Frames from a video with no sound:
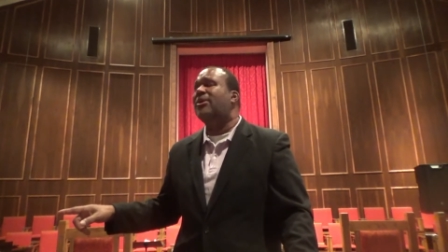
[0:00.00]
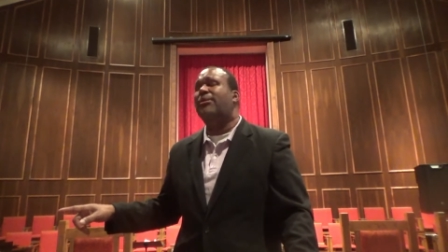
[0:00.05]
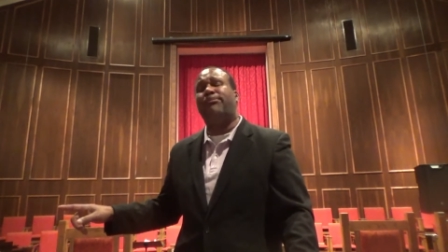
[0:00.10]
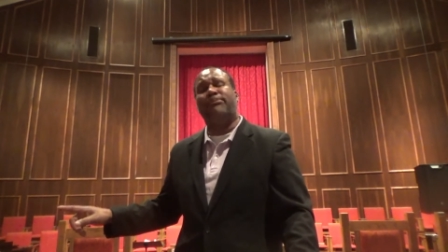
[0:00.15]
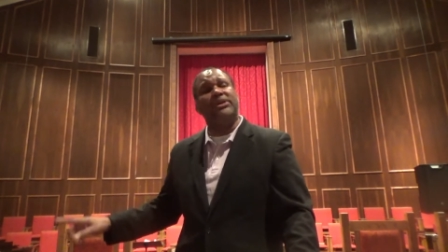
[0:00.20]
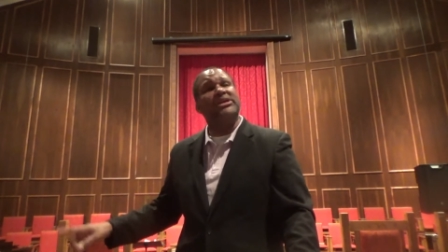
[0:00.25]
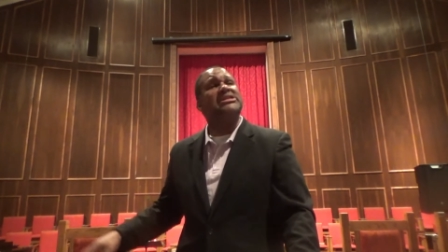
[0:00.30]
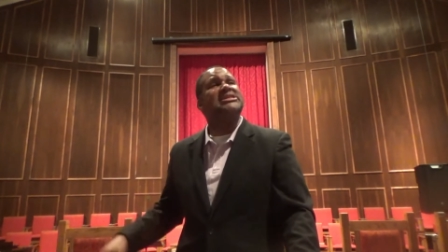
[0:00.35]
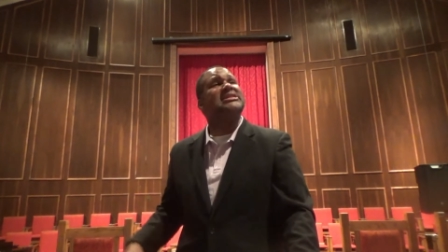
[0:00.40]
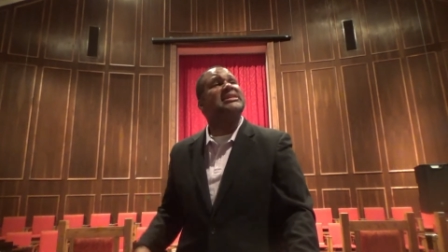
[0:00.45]

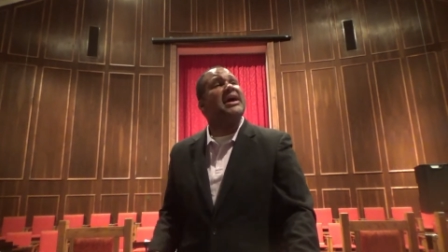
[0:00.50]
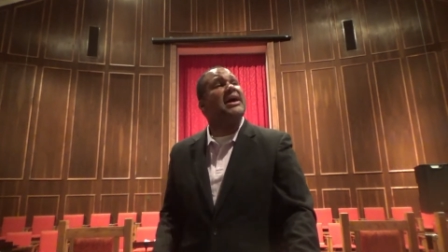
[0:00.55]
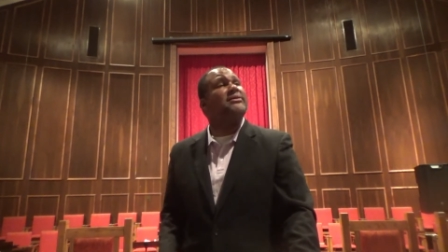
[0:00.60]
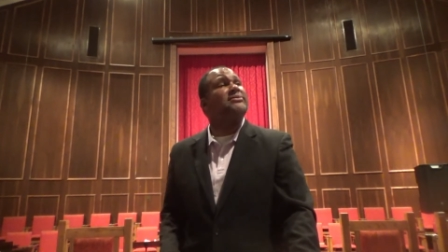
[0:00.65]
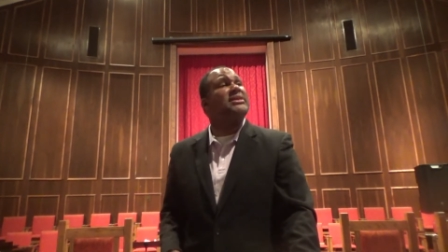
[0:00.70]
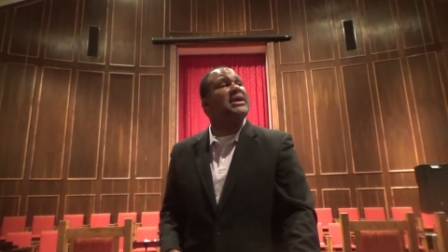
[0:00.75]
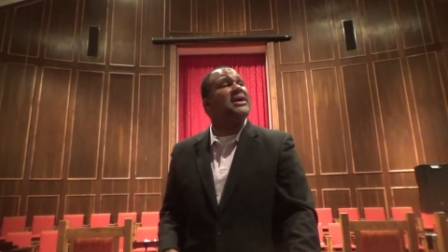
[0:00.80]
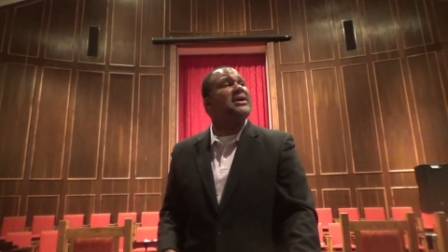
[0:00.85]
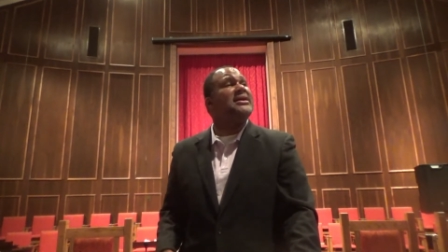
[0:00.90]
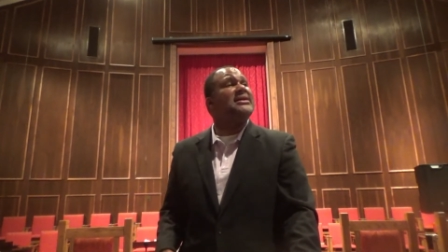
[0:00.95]
preaching
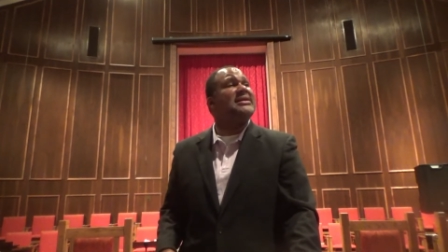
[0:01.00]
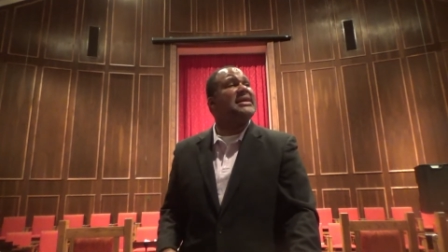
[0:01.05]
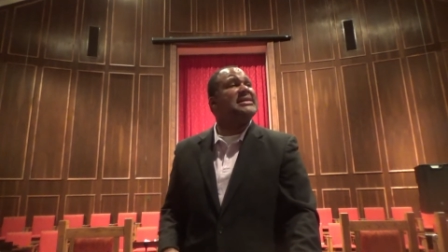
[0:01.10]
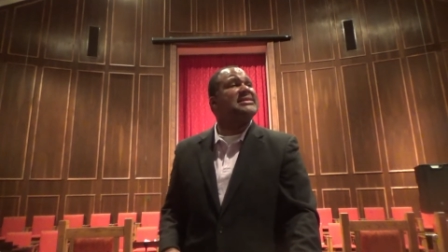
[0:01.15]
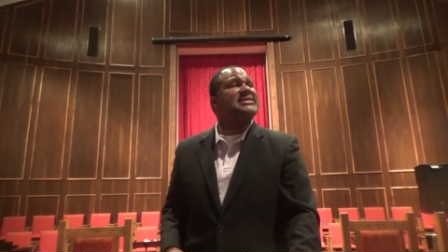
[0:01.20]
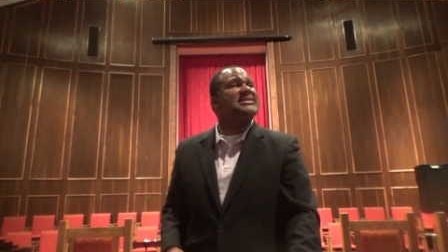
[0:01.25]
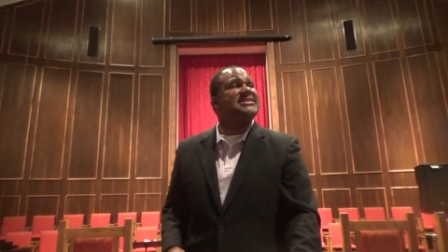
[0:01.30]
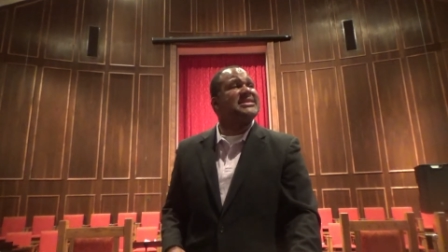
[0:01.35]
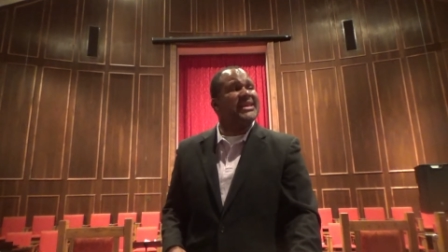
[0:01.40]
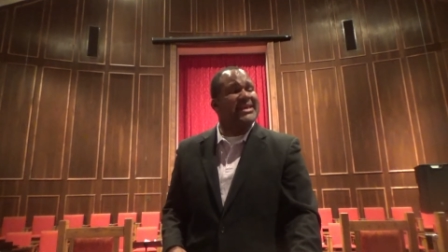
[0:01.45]
out there in
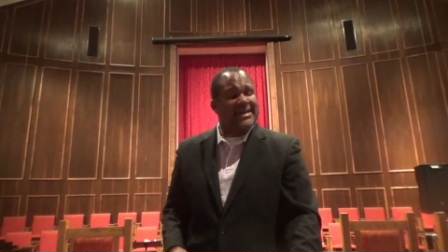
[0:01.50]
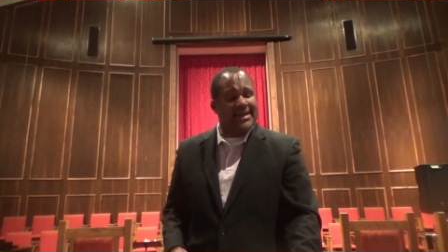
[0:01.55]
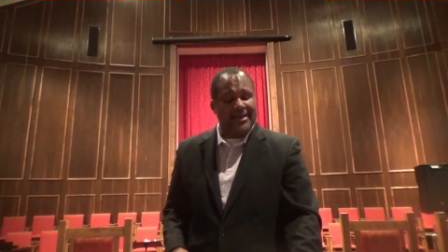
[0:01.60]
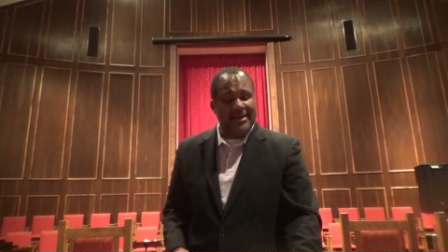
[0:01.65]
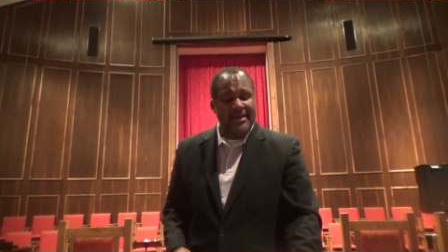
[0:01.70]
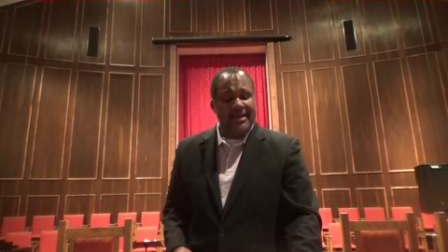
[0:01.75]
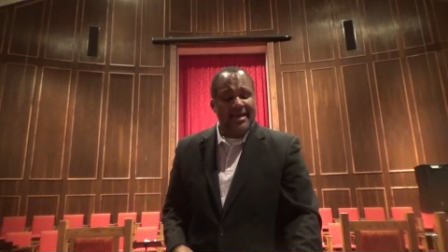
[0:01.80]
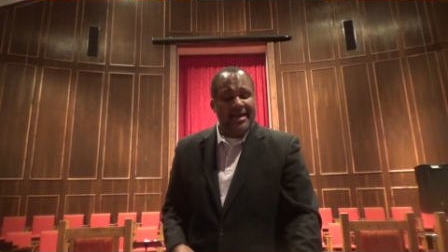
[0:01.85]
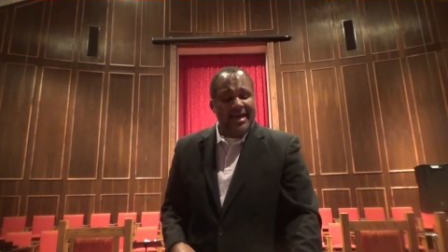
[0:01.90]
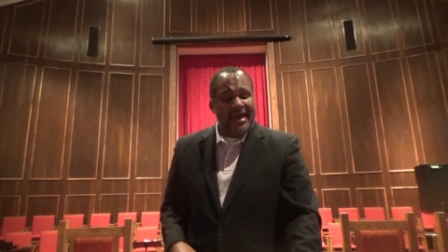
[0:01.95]
that
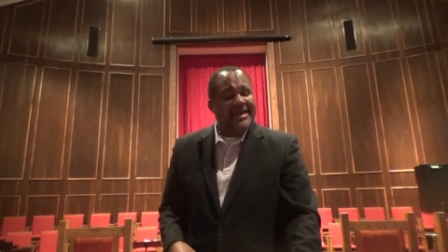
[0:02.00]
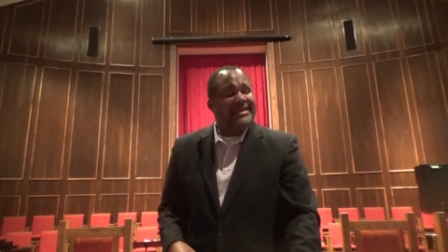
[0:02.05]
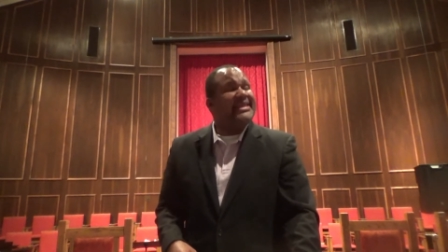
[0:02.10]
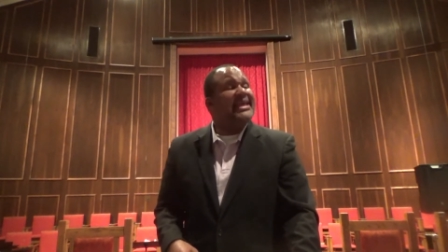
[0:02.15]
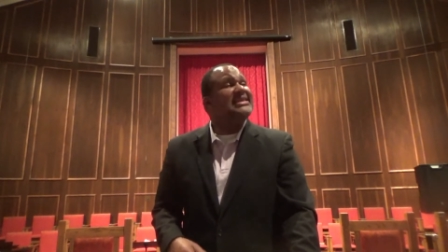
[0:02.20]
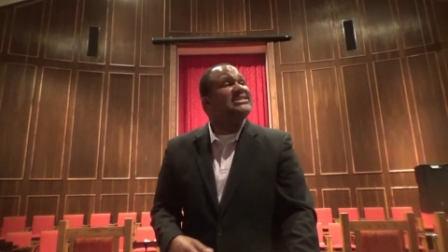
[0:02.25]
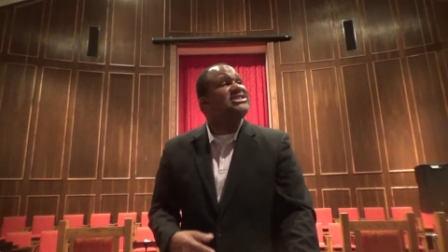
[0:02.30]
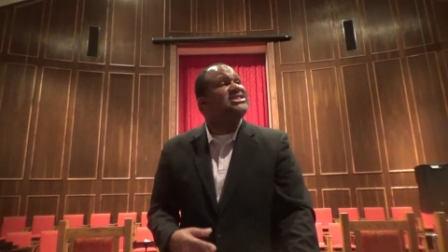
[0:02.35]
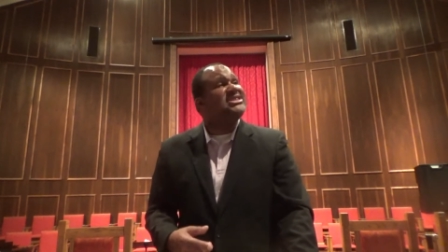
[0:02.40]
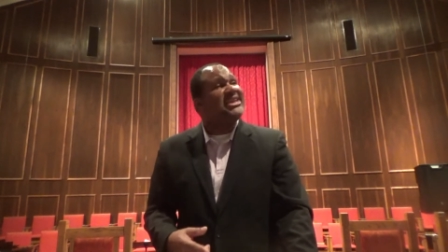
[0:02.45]
city? And
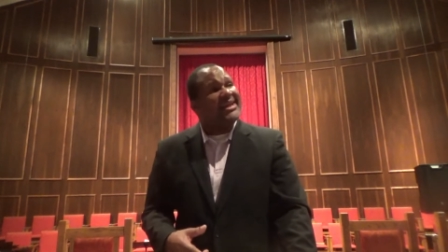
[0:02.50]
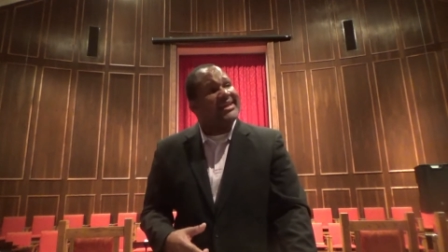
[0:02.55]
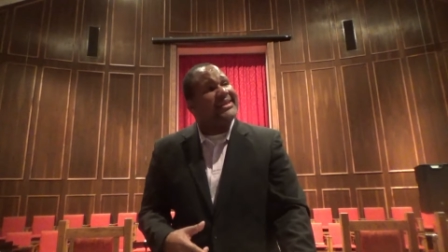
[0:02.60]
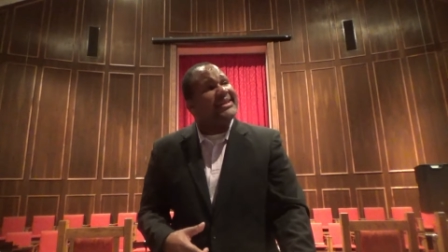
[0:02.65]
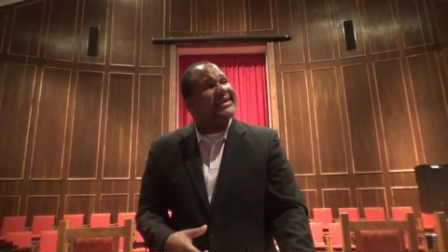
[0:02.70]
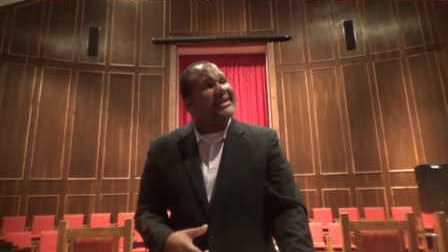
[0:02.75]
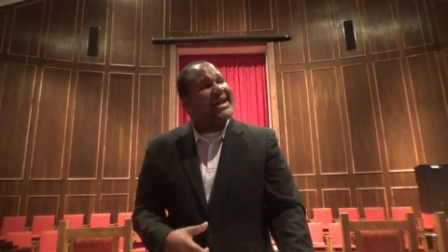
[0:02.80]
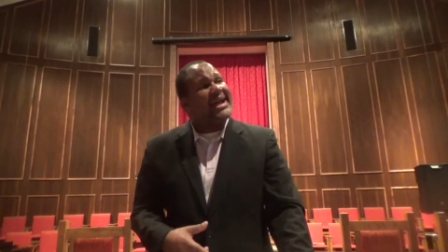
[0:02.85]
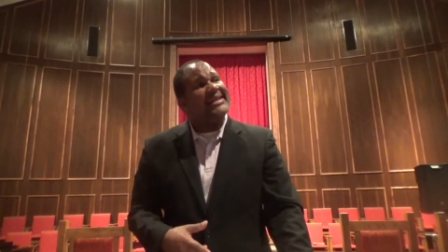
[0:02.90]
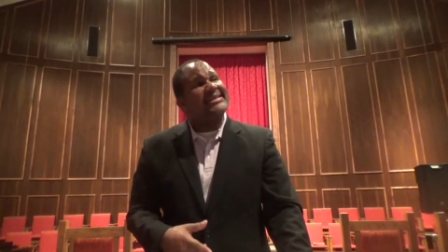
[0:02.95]
that that
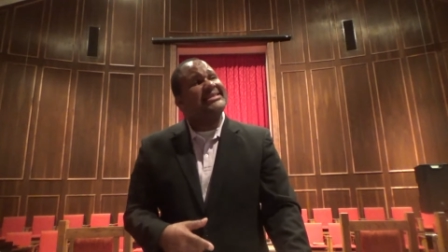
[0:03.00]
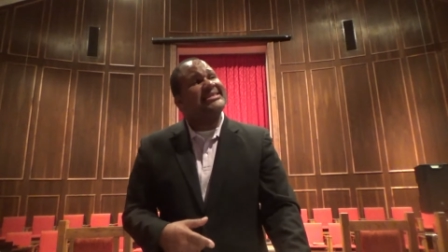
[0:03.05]
jailer got